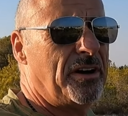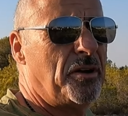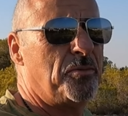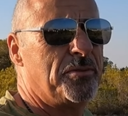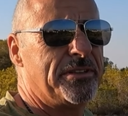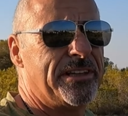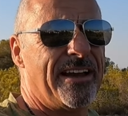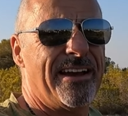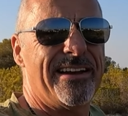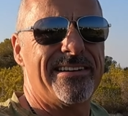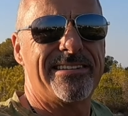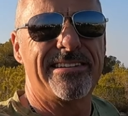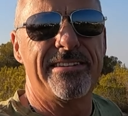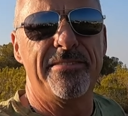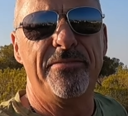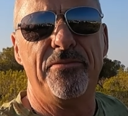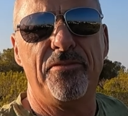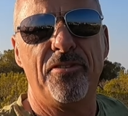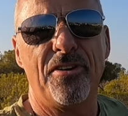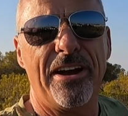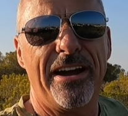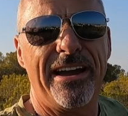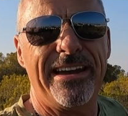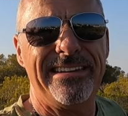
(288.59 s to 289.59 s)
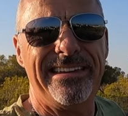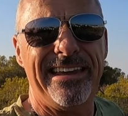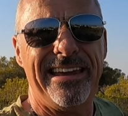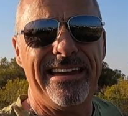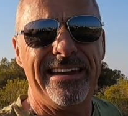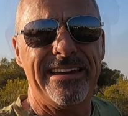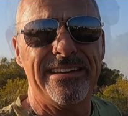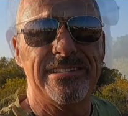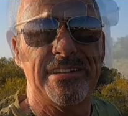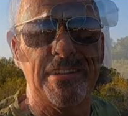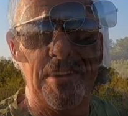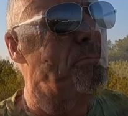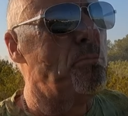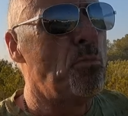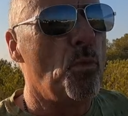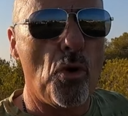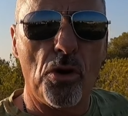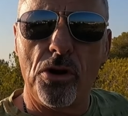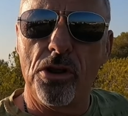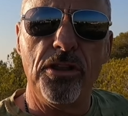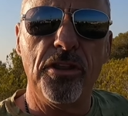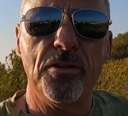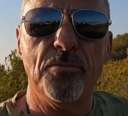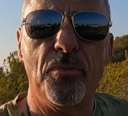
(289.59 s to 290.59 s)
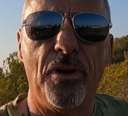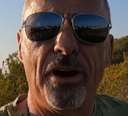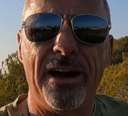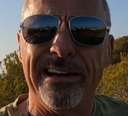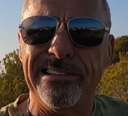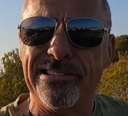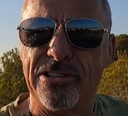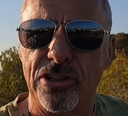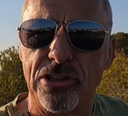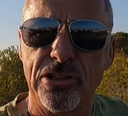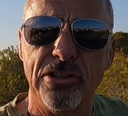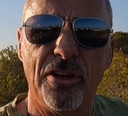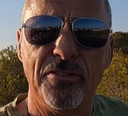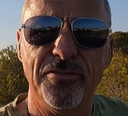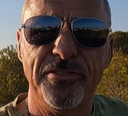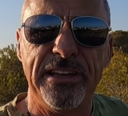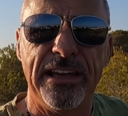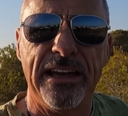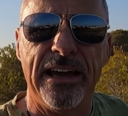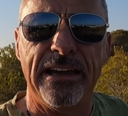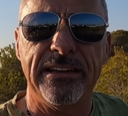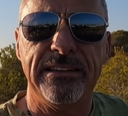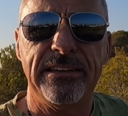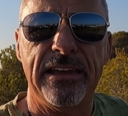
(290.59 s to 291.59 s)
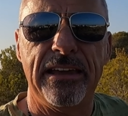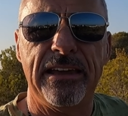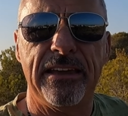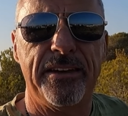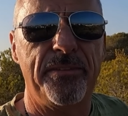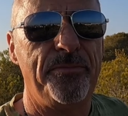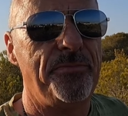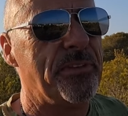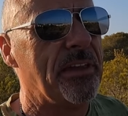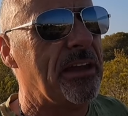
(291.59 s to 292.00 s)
I was asking for ideas, and one of them, I just loved the idea.